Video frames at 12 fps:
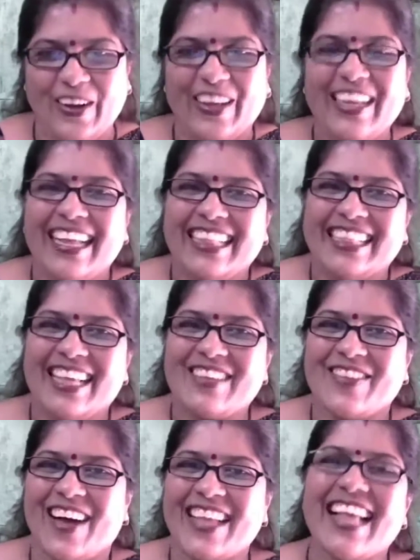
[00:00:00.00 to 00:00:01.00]
good one, good
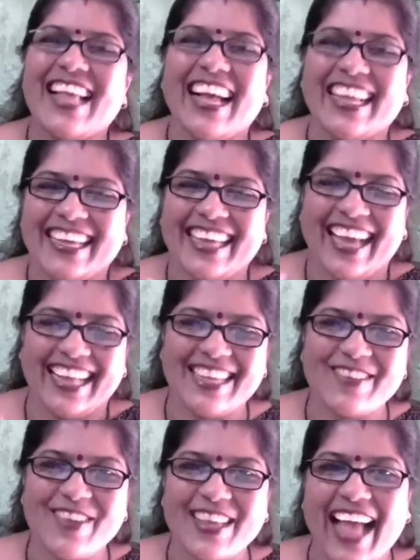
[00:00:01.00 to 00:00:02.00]
one. yeah,
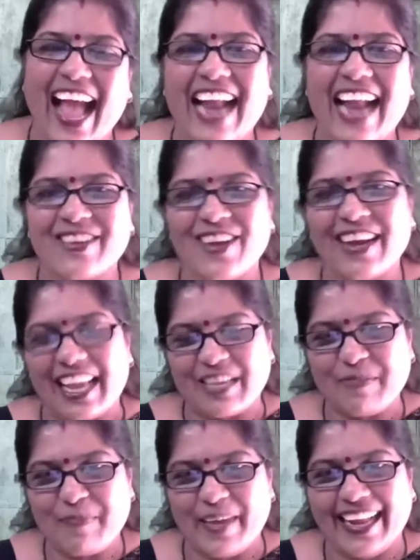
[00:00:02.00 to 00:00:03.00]
this was the hands-on
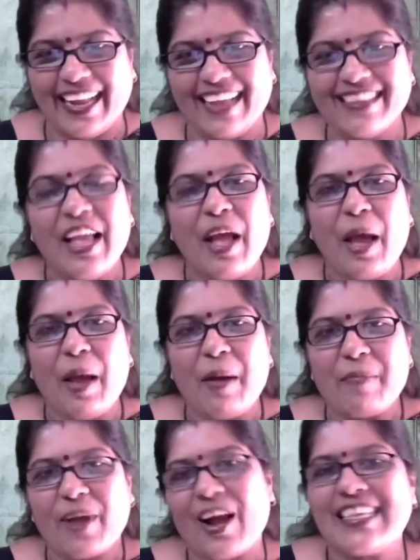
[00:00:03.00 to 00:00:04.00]
experience
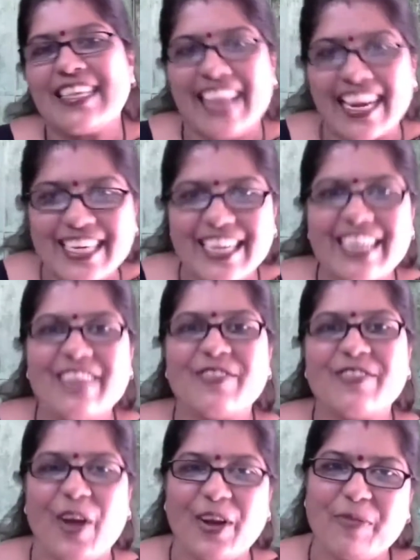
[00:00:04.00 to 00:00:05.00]
because session is
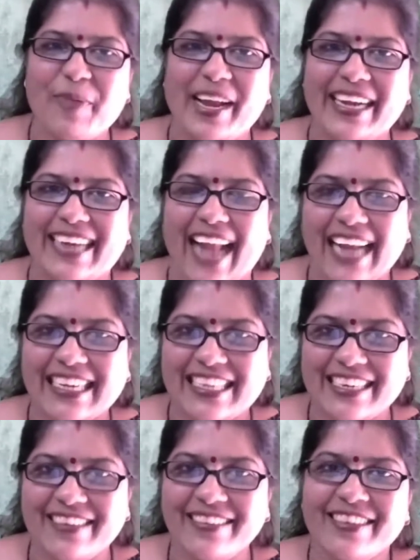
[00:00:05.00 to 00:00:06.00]
going to be
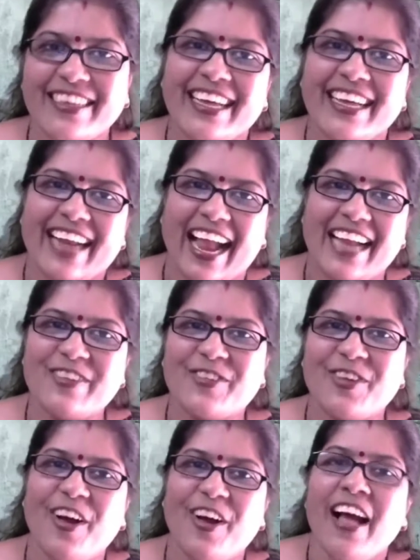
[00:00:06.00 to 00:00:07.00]
interactive, right?
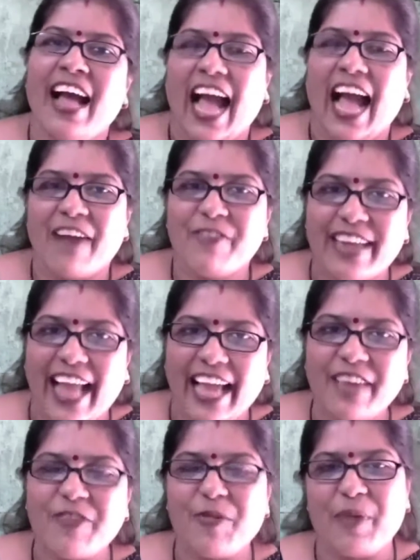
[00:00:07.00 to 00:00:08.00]
So I would like
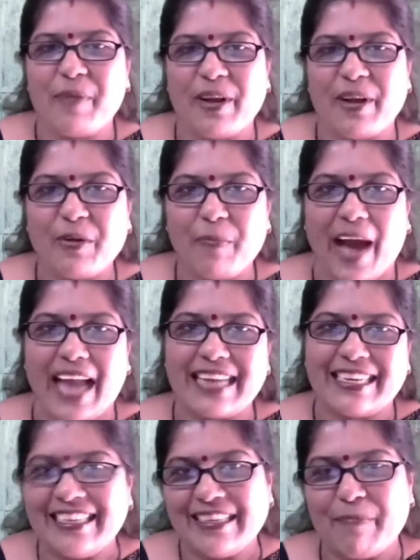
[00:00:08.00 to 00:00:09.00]
you people to
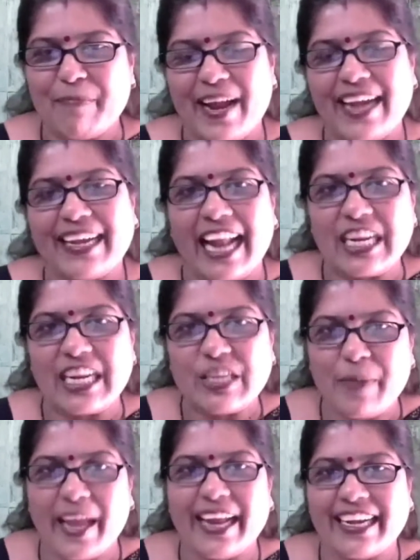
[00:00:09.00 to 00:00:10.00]
participate and
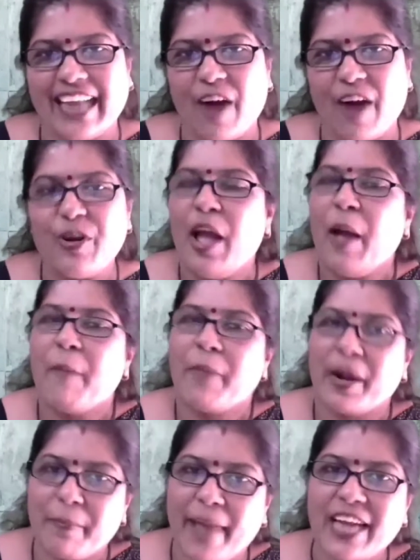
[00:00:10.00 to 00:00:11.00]
speak it out, but
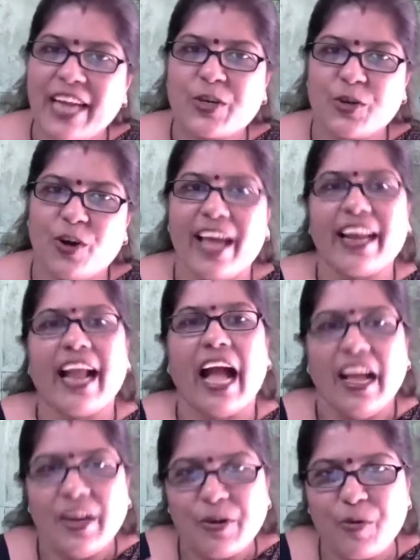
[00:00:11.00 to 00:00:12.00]
make sure
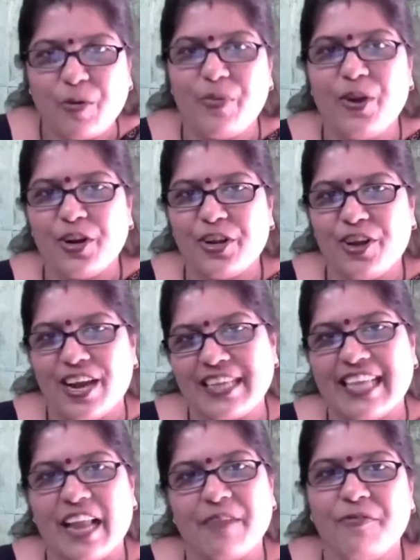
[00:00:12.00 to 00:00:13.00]
to mute
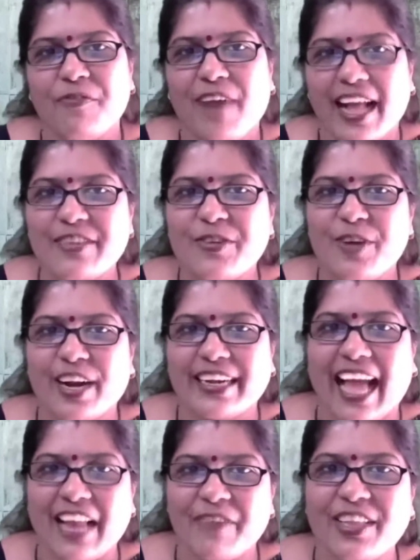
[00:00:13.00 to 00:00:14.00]
yourself once you are
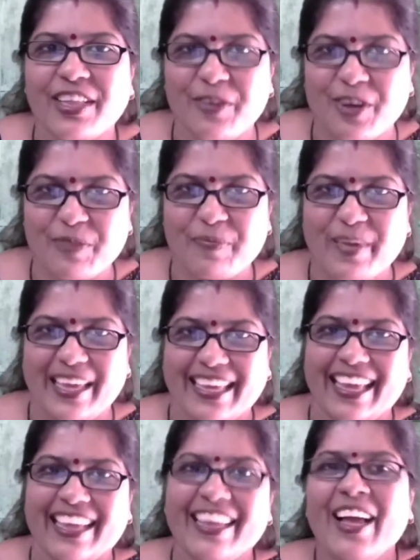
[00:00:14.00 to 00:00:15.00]
done with your
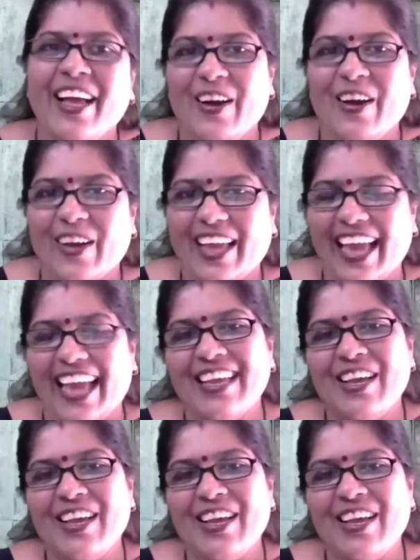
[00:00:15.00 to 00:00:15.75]
speaking. Okay.